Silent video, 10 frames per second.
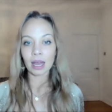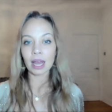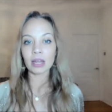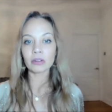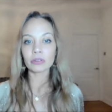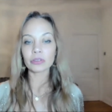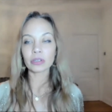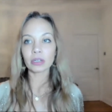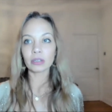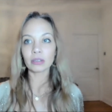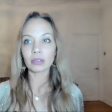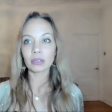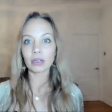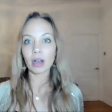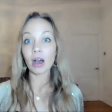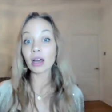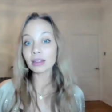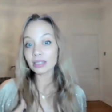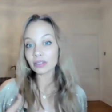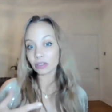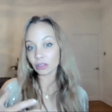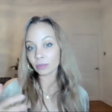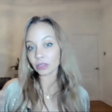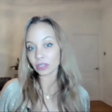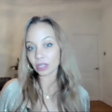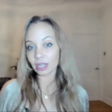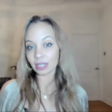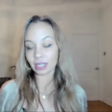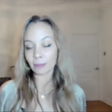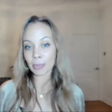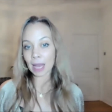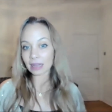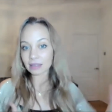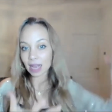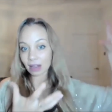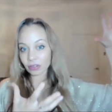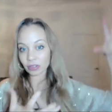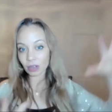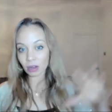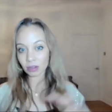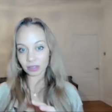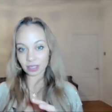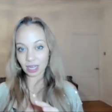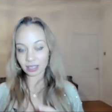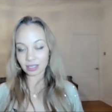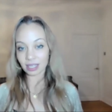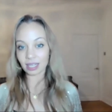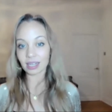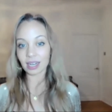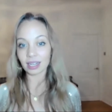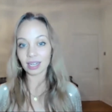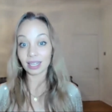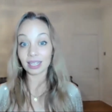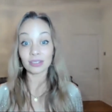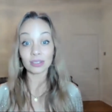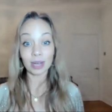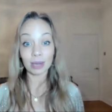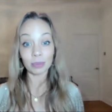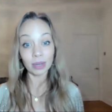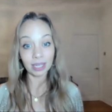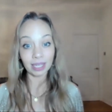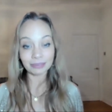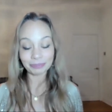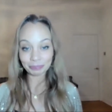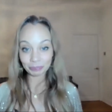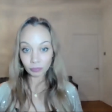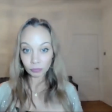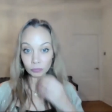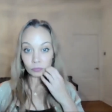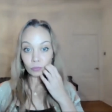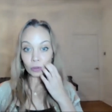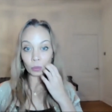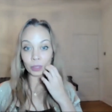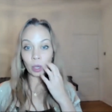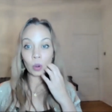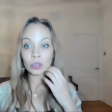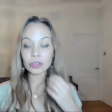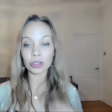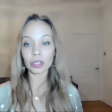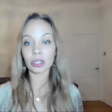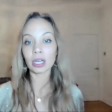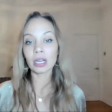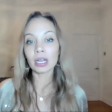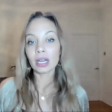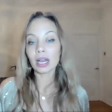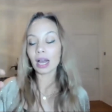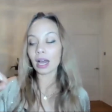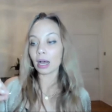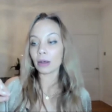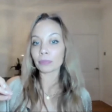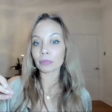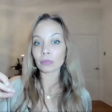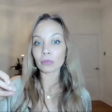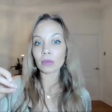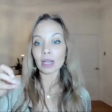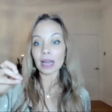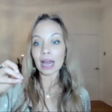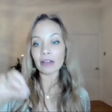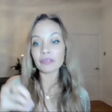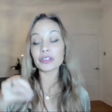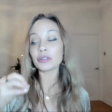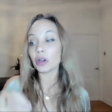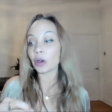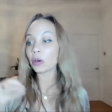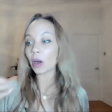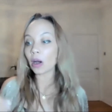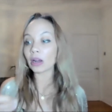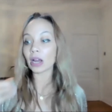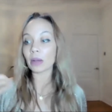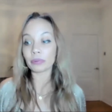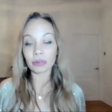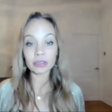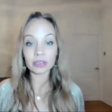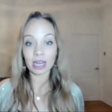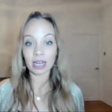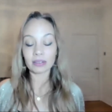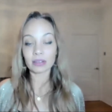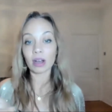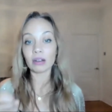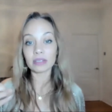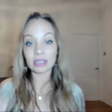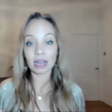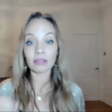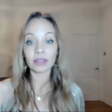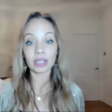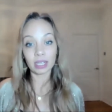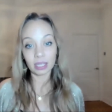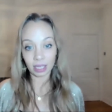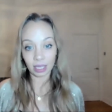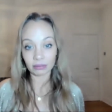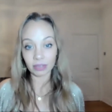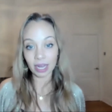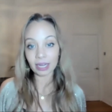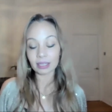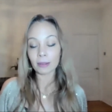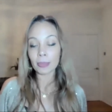And so on this human journey, as our soul starts to incarnate into our body, we also have to go on a process of self-healing, right?